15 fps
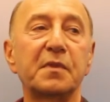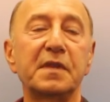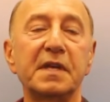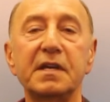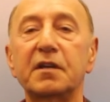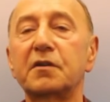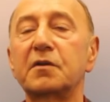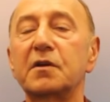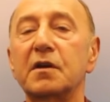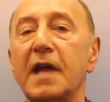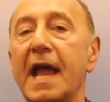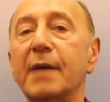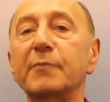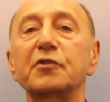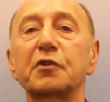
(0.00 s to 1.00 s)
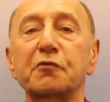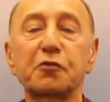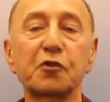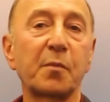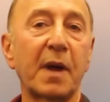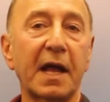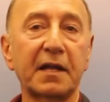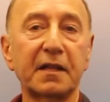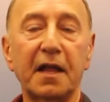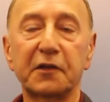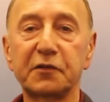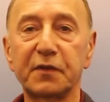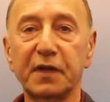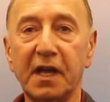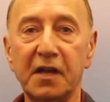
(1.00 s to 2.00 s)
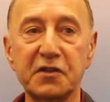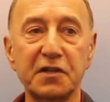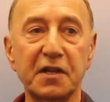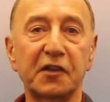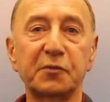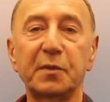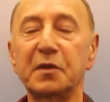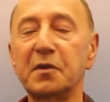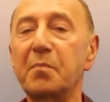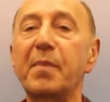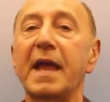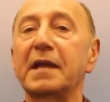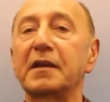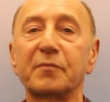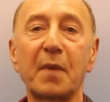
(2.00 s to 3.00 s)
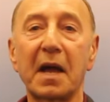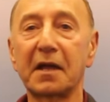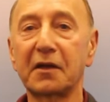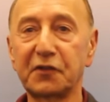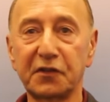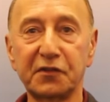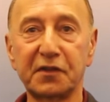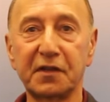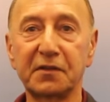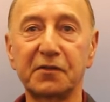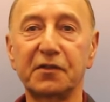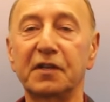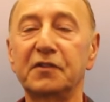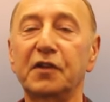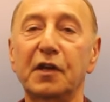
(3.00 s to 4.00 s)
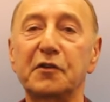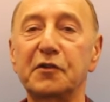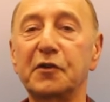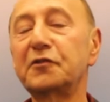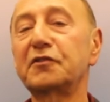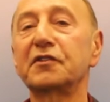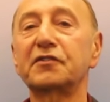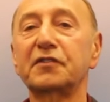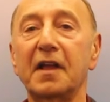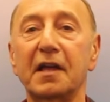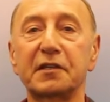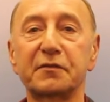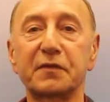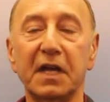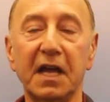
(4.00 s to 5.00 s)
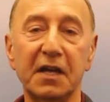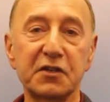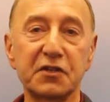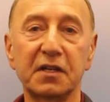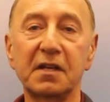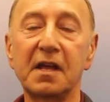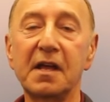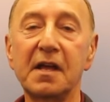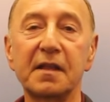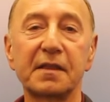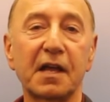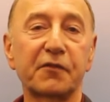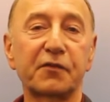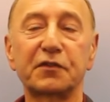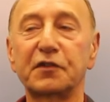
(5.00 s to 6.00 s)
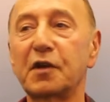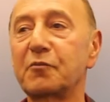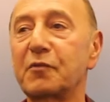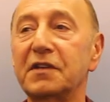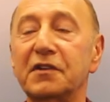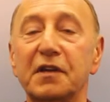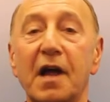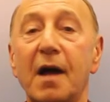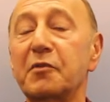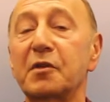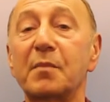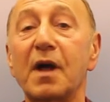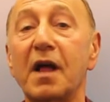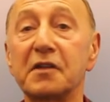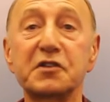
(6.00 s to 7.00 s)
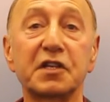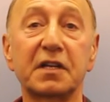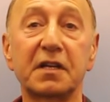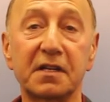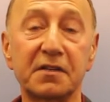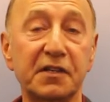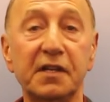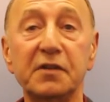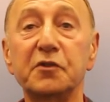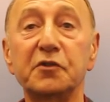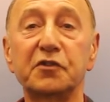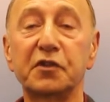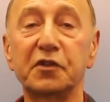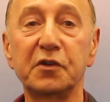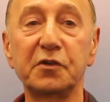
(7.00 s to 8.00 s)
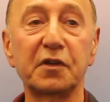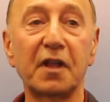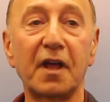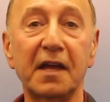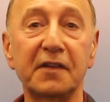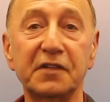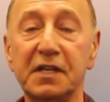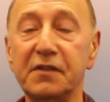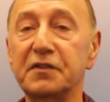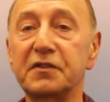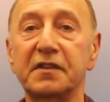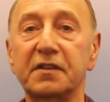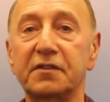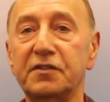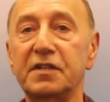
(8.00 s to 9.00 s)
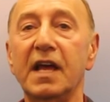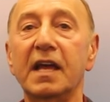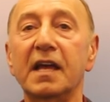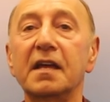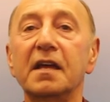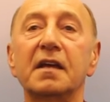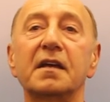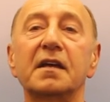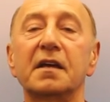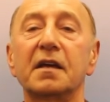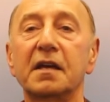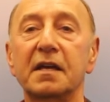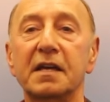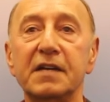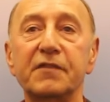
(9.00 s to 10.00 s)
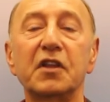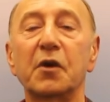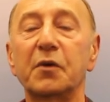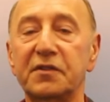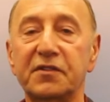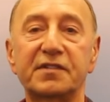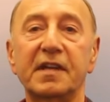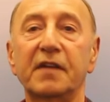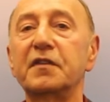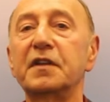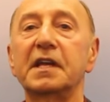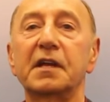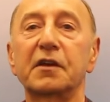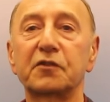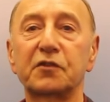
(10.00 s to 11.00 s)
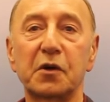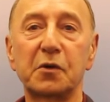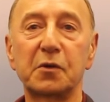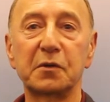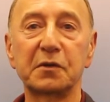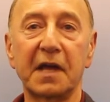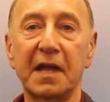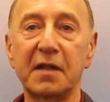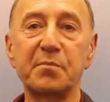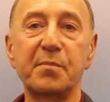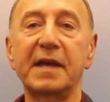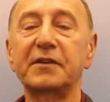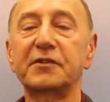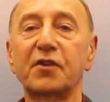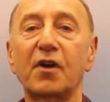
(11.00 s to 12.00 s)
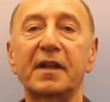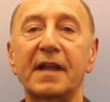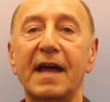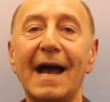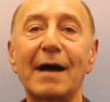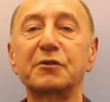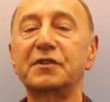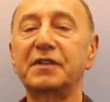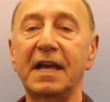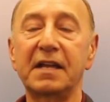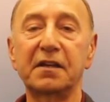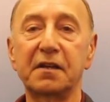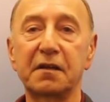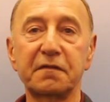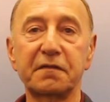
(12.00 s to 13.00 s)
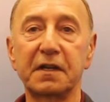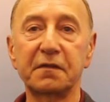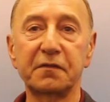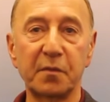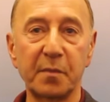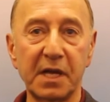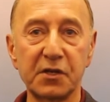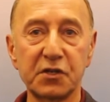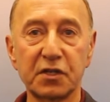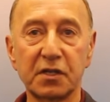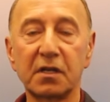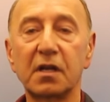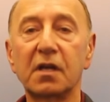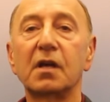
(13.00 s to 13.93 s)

The Amsler-Krumak classification has been the bane of my existence. It's a useless classification that for some reason ophthalmology continues to utilize even to this day, even though it's 70 years old and based on outdated information.